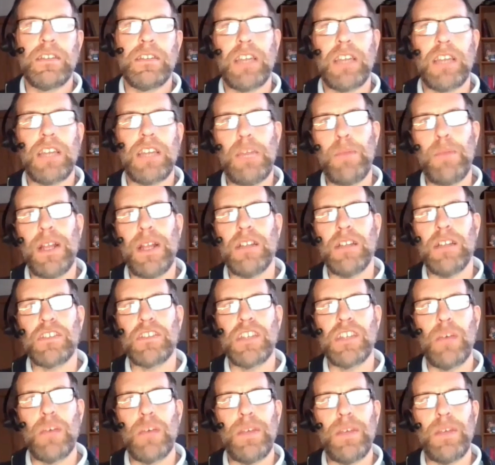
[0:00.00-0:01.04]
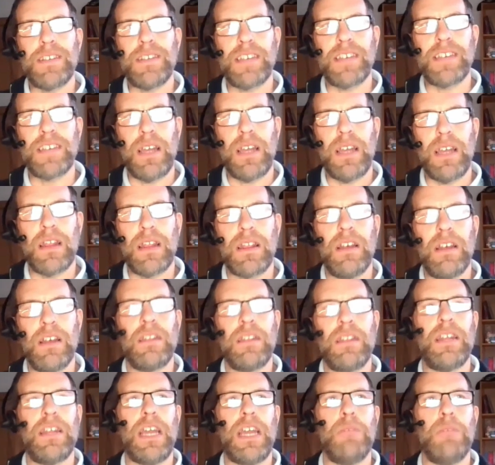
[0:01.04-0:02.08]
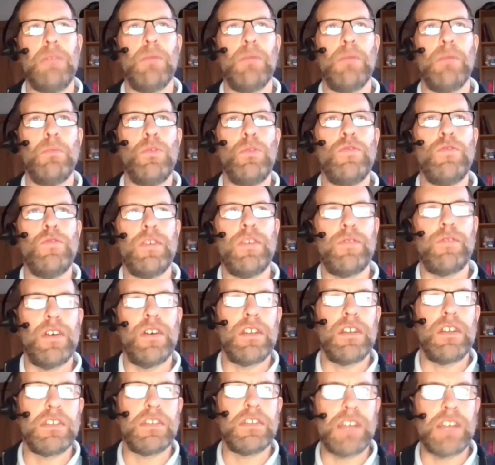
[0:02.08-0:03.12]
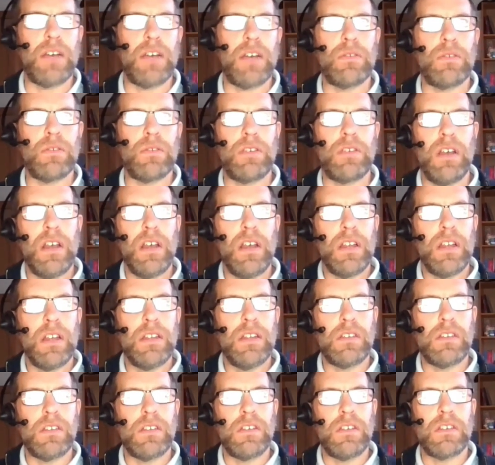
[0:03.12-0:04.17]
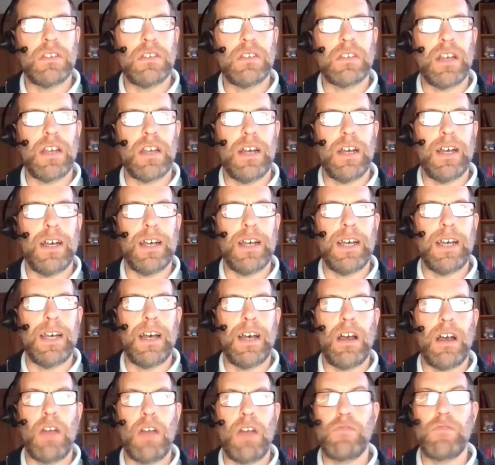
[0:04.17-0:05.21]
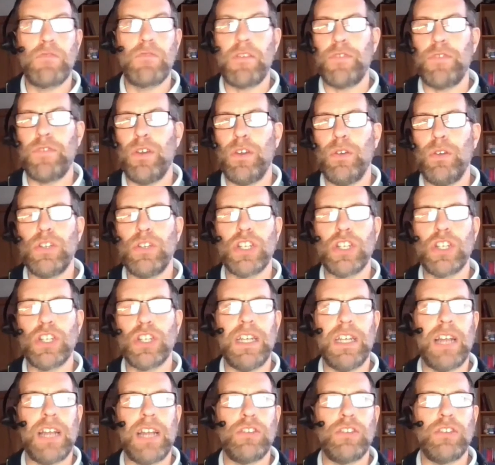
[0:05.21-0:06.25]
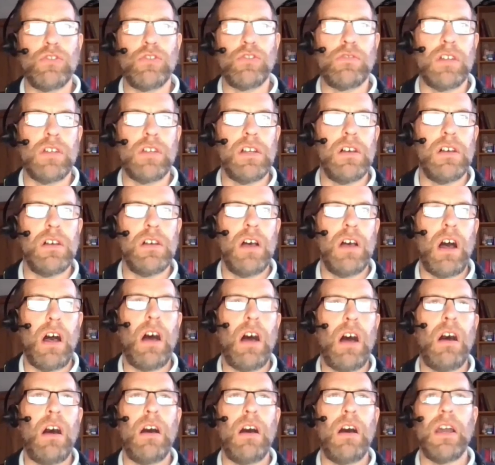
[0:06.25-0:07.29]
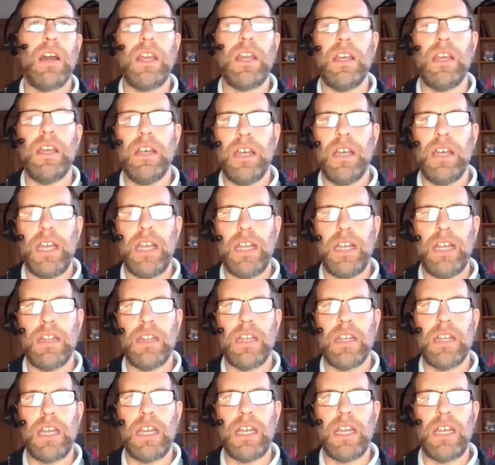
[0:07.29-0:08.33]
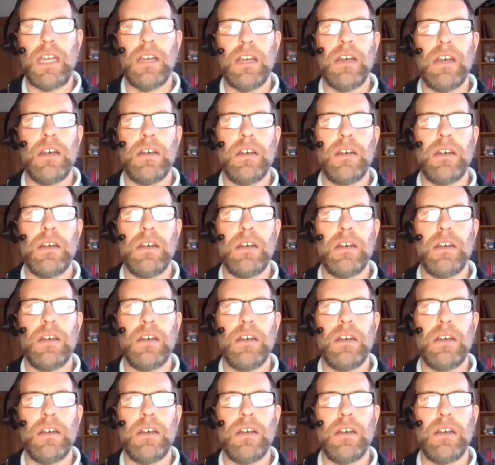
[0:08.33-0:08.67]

Keeping the snowy theme, but moving further south, this is a refuge in Andorra, high in the